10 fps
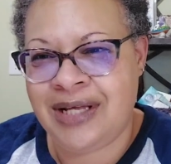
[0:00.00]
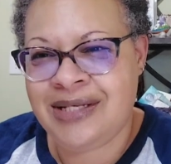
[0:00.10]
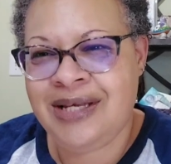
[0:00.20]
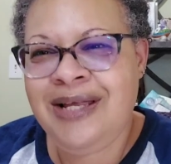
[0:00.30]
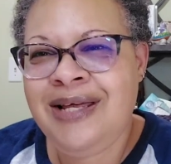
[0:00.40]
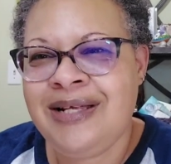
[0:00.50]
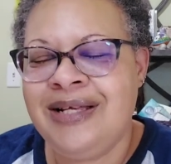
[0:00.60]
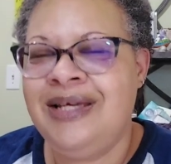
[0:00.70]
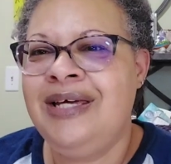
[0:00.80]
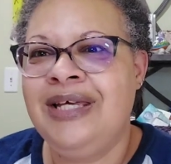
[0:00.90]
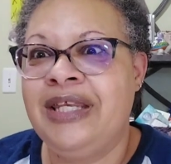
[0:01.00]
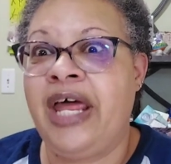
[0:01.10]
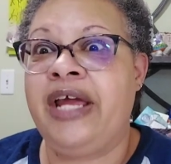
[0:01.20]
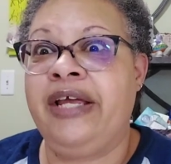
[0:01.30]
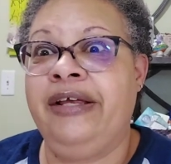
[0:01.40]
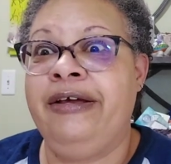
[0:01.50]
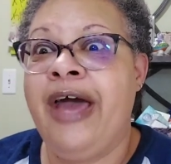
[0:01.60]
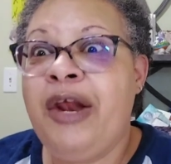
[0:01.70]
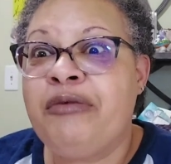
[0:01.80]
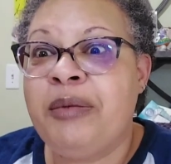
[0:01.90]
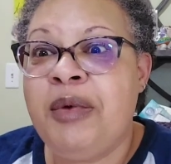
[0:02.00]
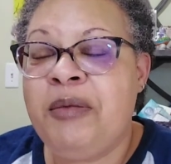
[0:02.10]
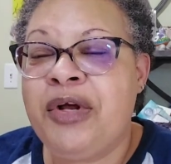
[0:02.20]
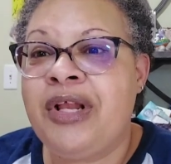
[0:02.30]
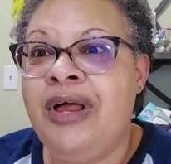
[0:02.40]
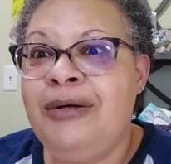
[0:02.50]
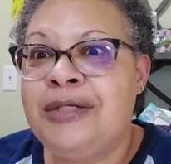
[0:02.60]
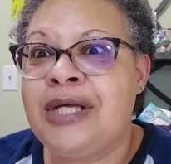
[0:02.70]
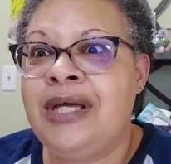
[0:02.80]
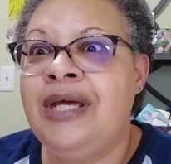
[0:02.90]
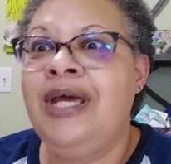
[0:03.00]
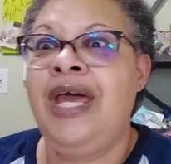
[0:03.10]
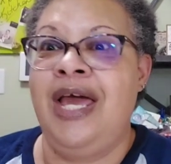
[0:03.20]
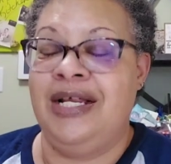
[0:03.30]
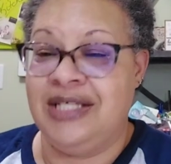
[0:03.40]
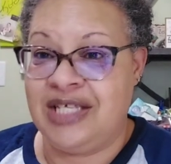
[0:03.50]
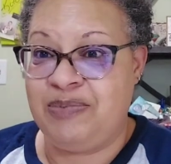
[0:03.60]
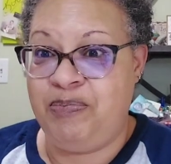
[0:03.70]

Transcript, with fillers: doesn't it? Like, you got to remember a closing and